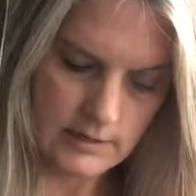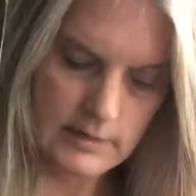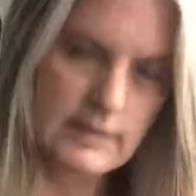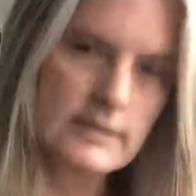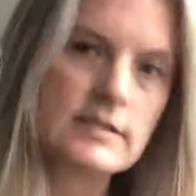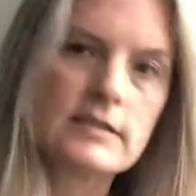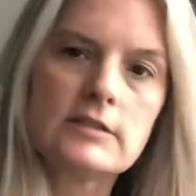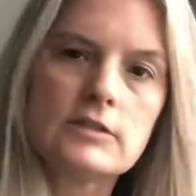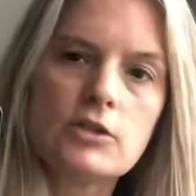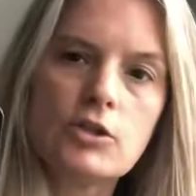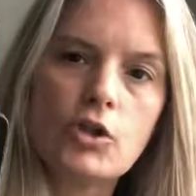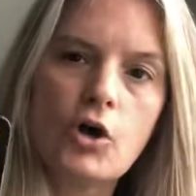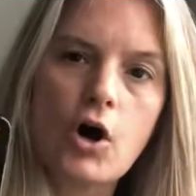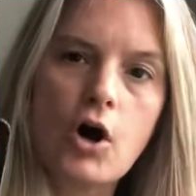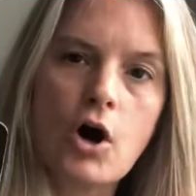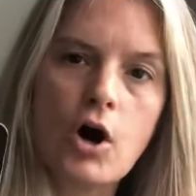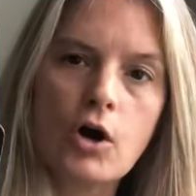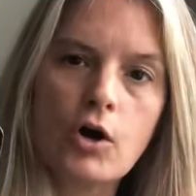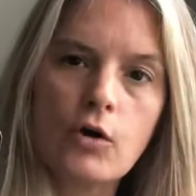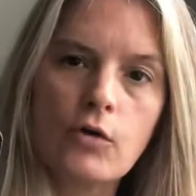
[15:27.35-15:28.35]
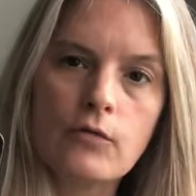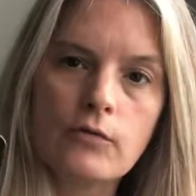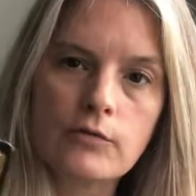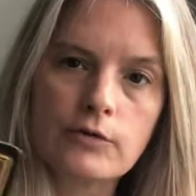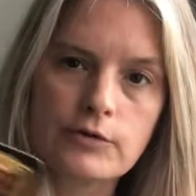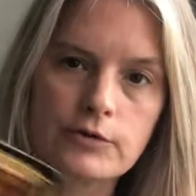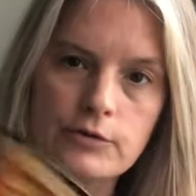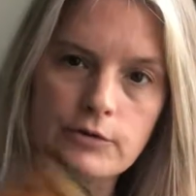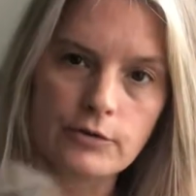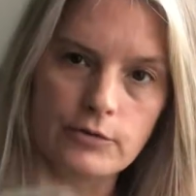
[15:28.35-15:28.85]
This is long
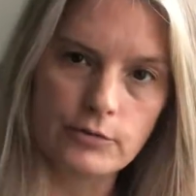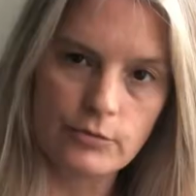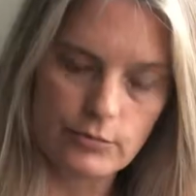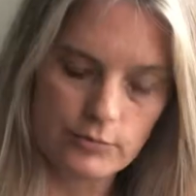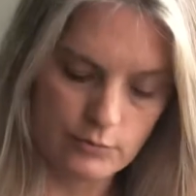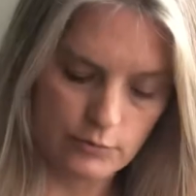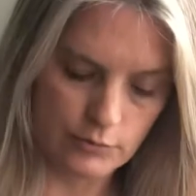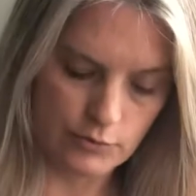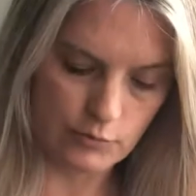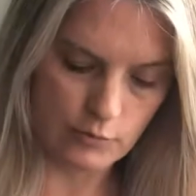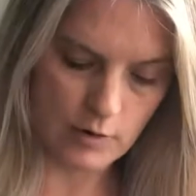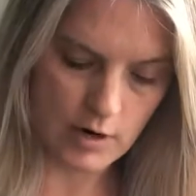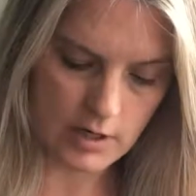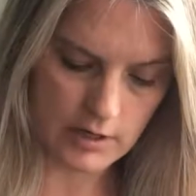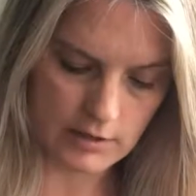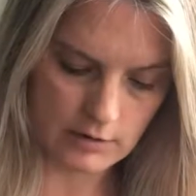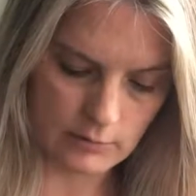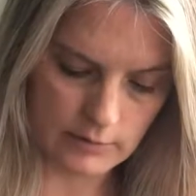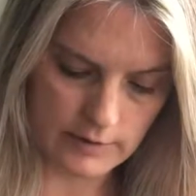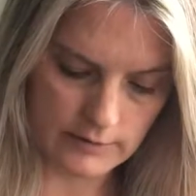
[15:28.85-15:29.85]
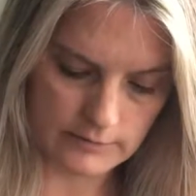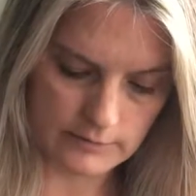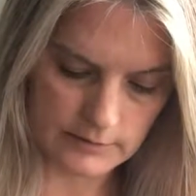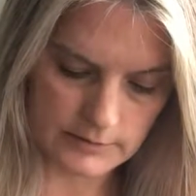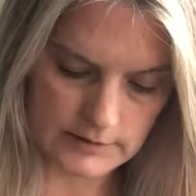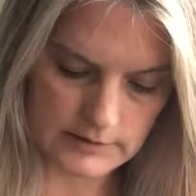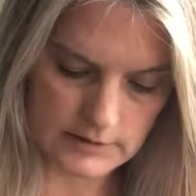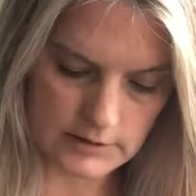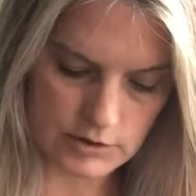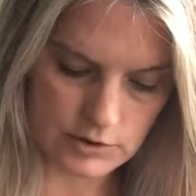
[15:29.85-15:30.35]
overdue, you walking away from
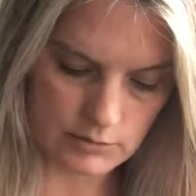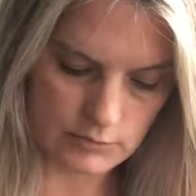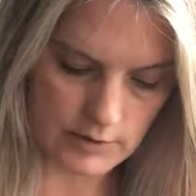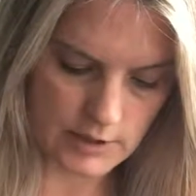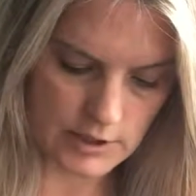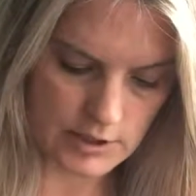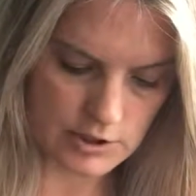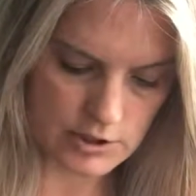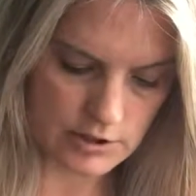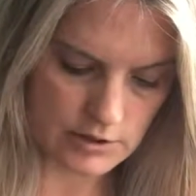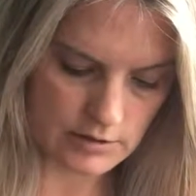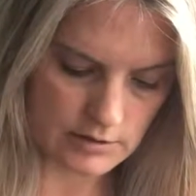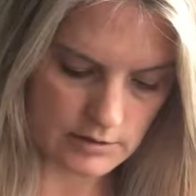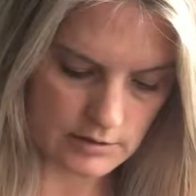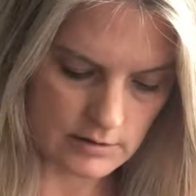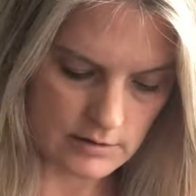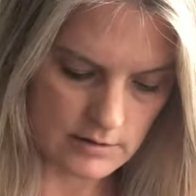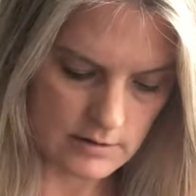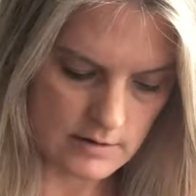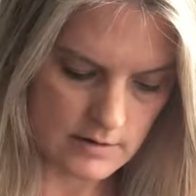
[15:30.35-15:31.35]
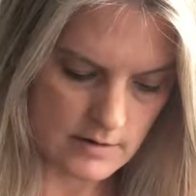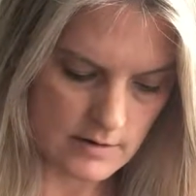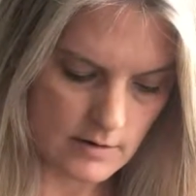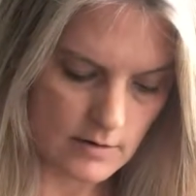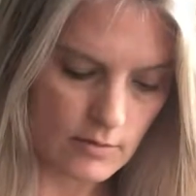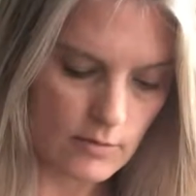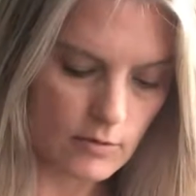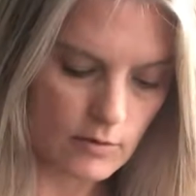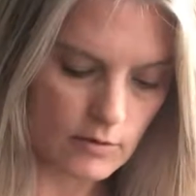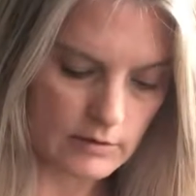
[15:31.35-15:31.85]
the situation
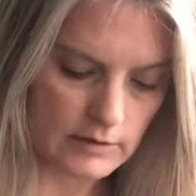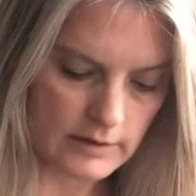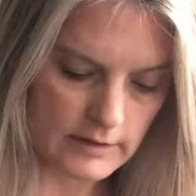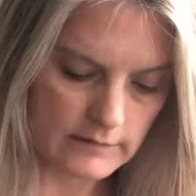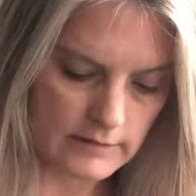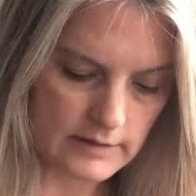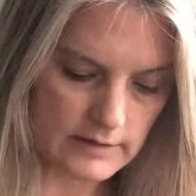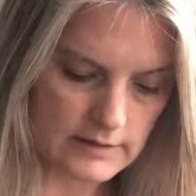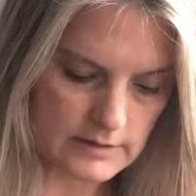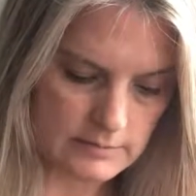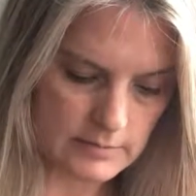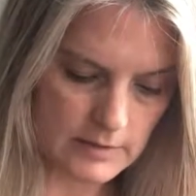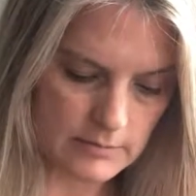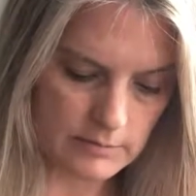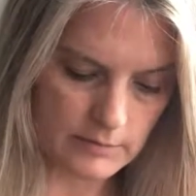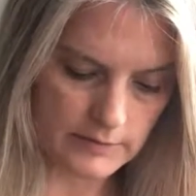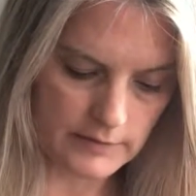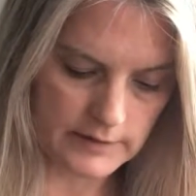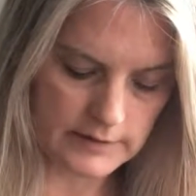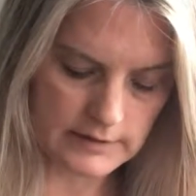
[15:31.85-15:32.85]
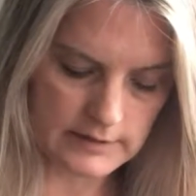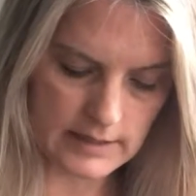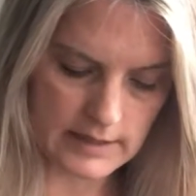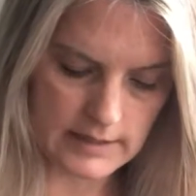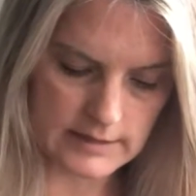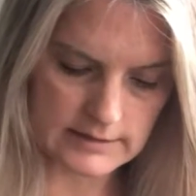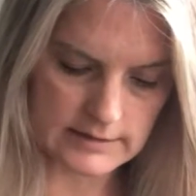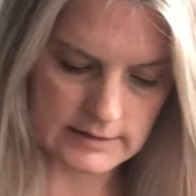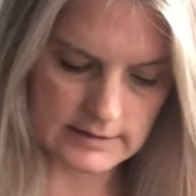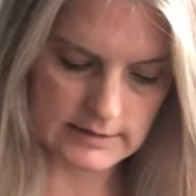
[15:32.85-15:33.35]
or leaving these people in the
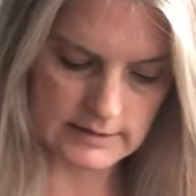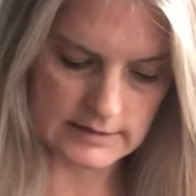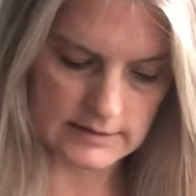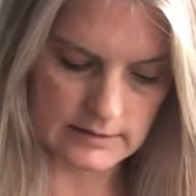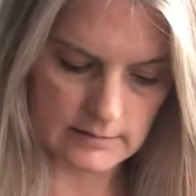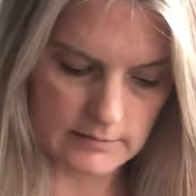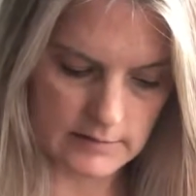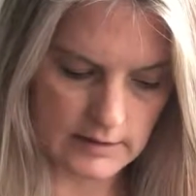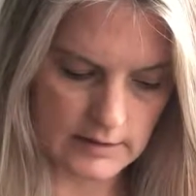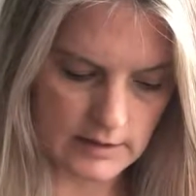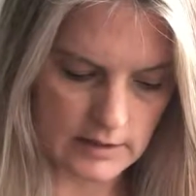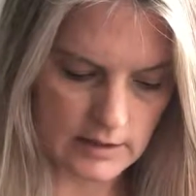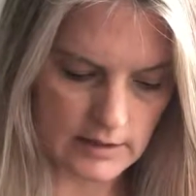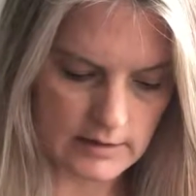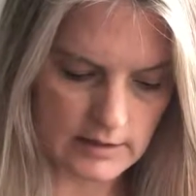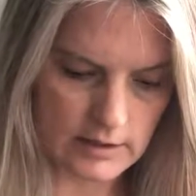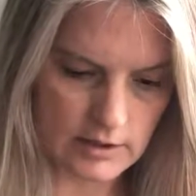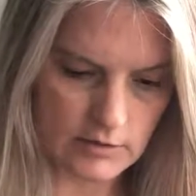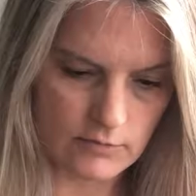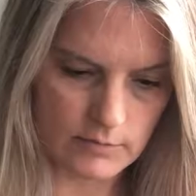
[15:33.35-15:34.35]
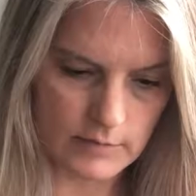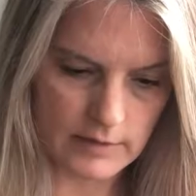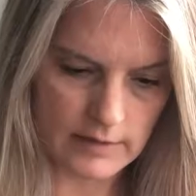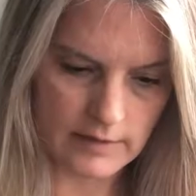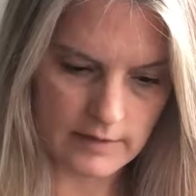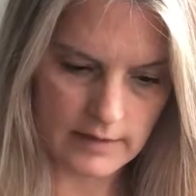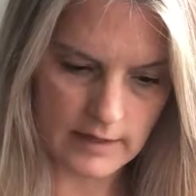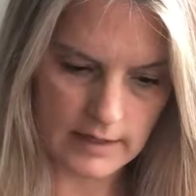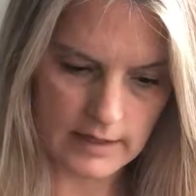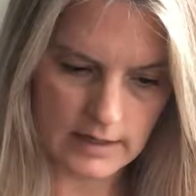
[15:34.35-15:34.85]
dust. This is something that I think you've been
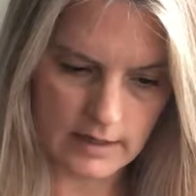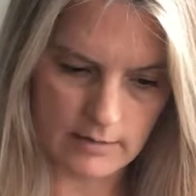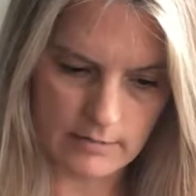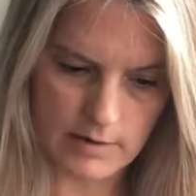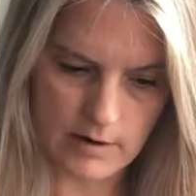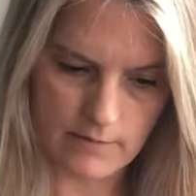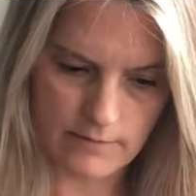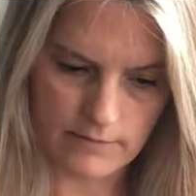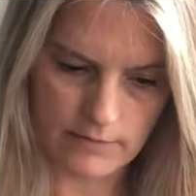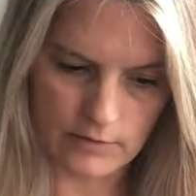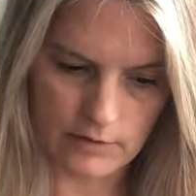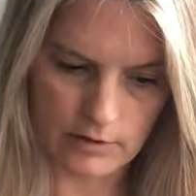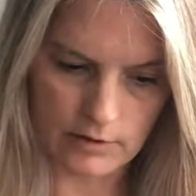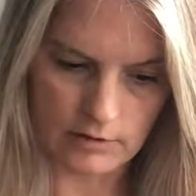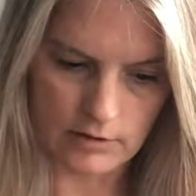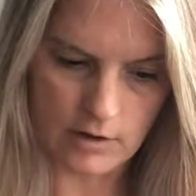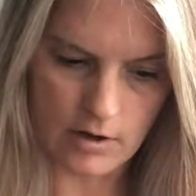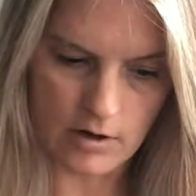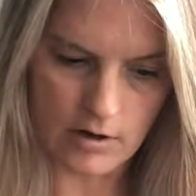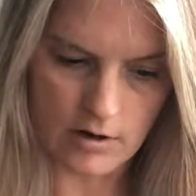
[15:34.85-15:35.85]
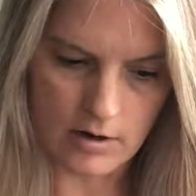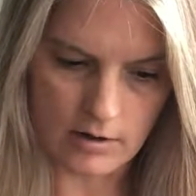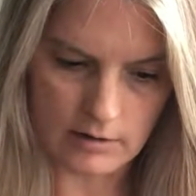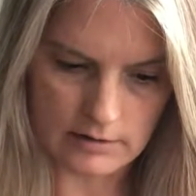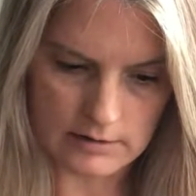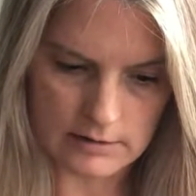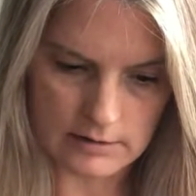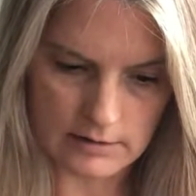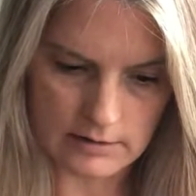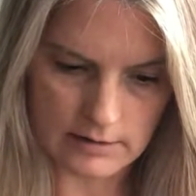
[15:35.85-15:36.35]
thinking about for a long
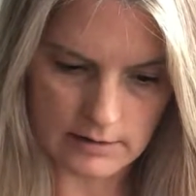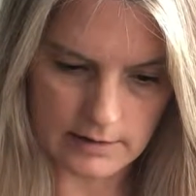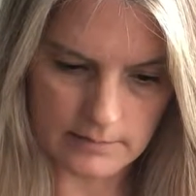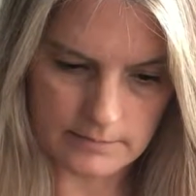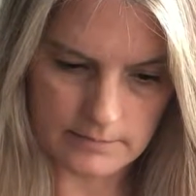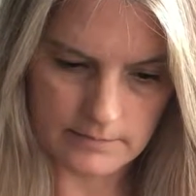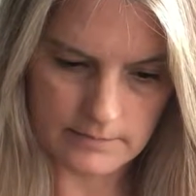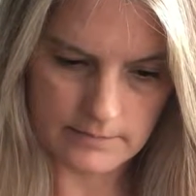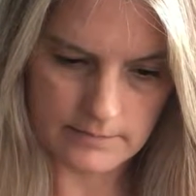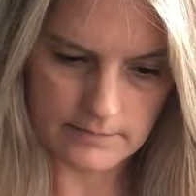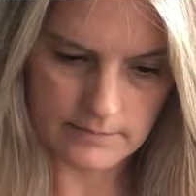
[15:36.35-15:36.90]
time.